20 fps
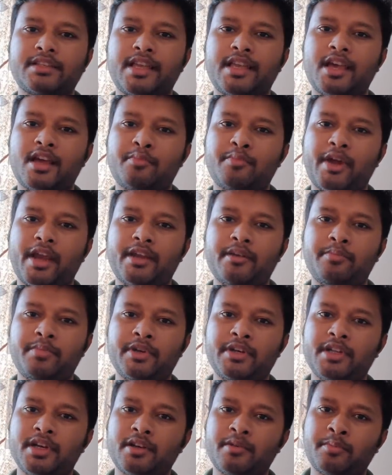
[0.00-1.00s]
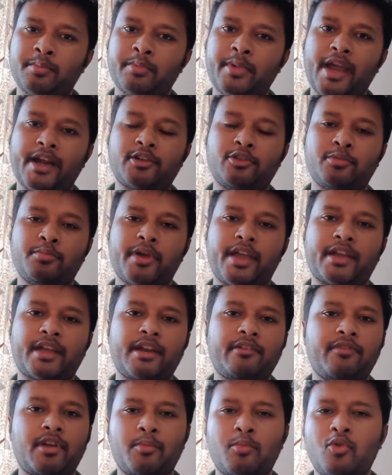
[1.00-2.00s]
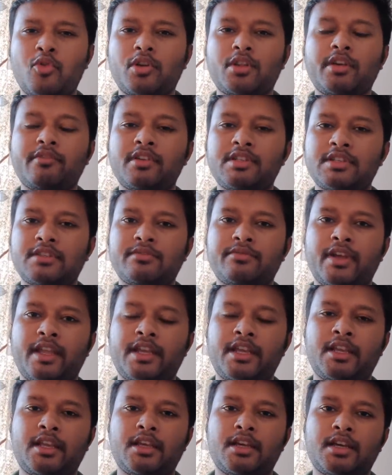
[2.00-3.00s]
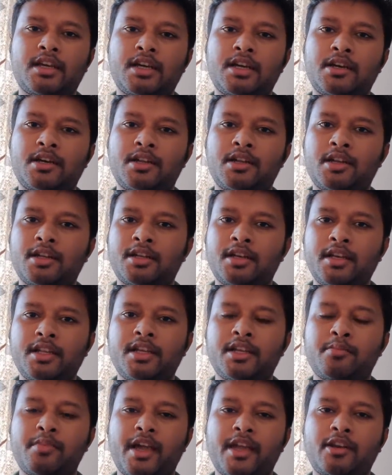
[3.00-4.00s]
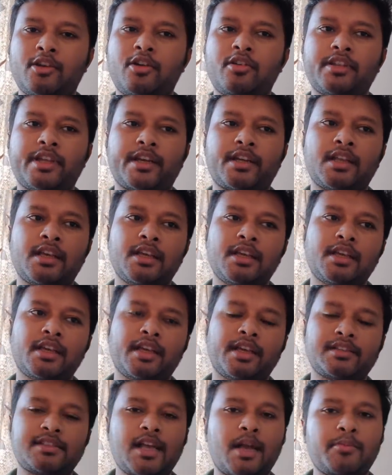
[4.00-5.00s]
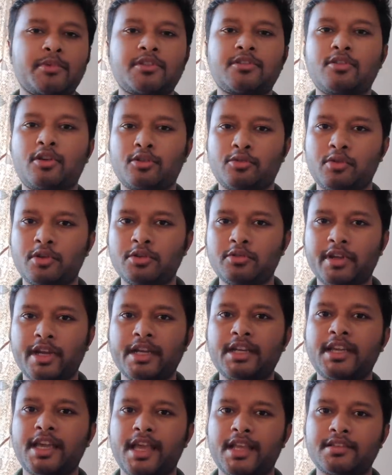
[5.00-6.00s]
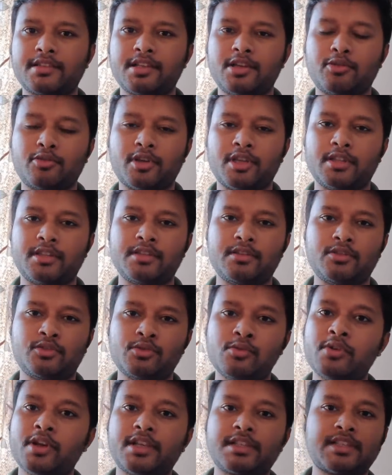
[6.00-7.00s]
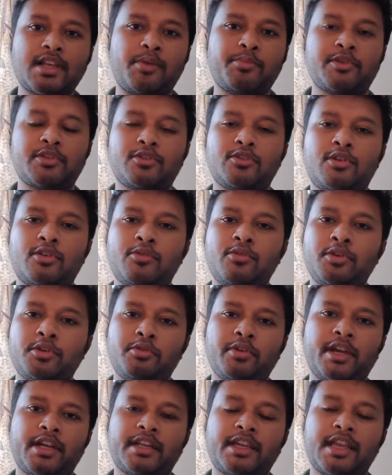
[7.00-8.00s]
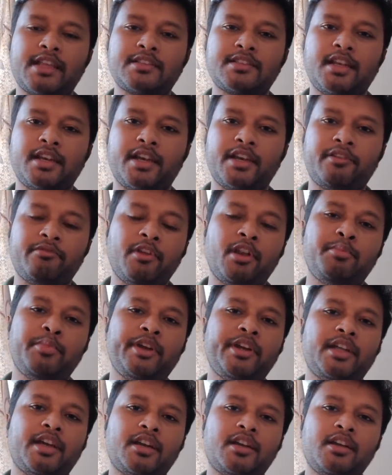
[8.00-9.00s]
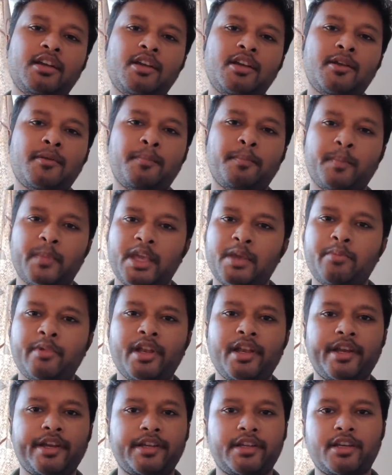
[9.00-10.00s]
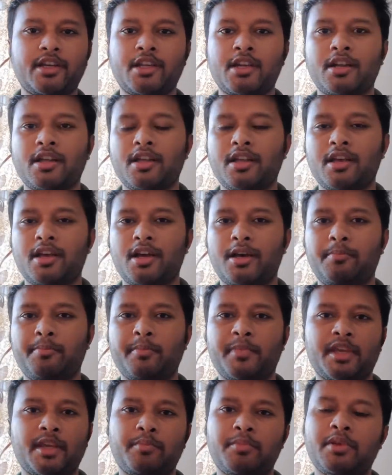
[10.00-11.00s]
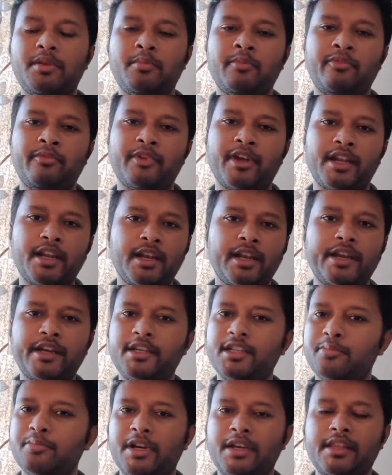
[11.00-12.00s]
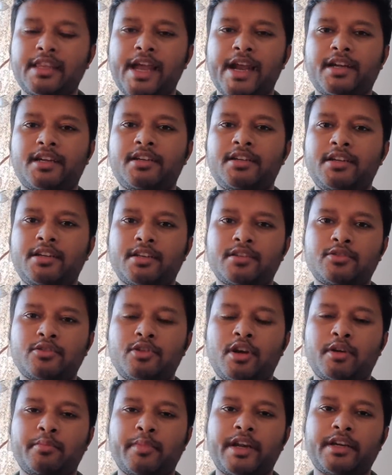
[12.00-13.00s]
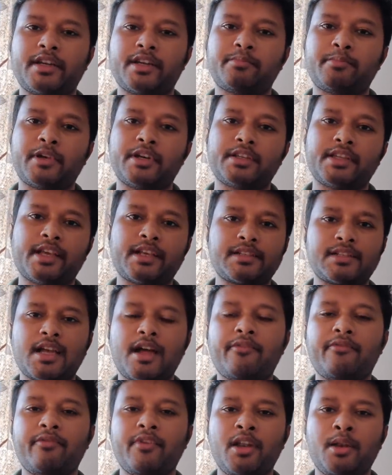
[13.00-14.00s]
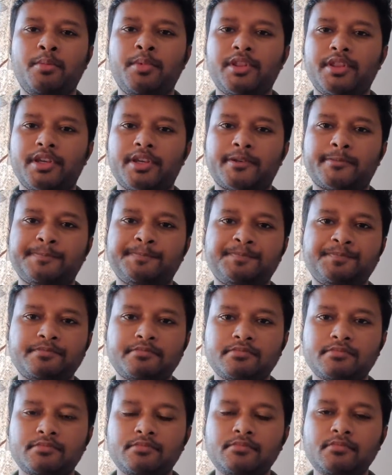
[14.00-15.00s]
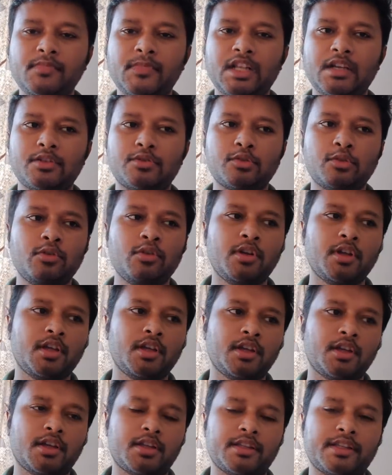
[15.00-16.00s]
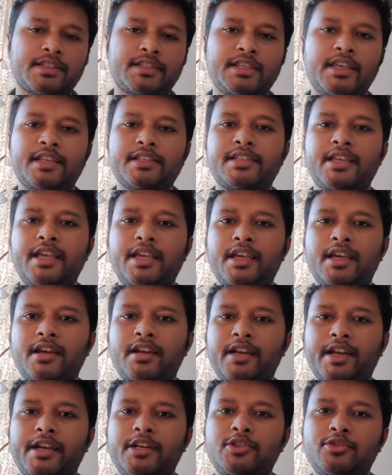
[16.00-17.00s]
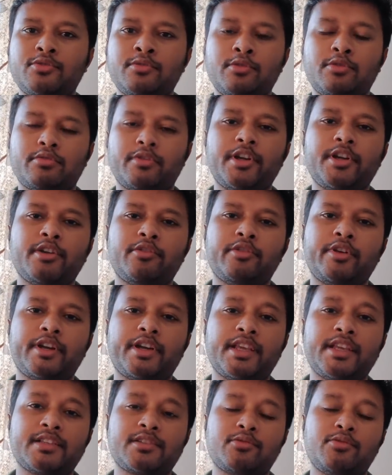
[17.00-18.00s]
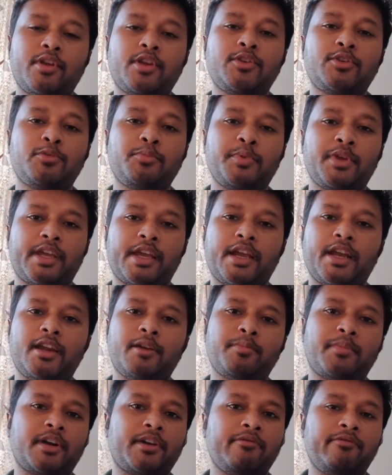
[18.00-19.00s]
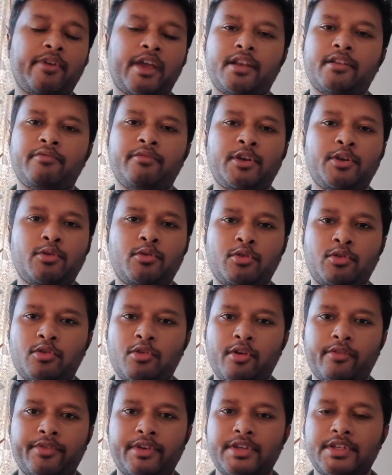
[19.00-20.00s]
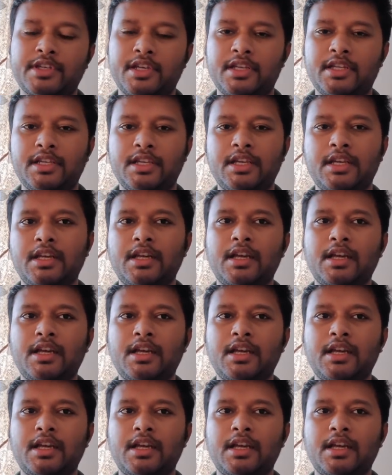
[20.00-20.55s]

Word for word: S I R might be done back to back. And one more thing which is very uh, clear by now, that exam is not going to get cancelled. Okay? June exam is not going to get cancelled. It will be done maybe later, uh, maybe very later, but that does not matter, but the exam will be there. So the C S I R NET June twenty twenty is going to be held, but when, we don't know officially.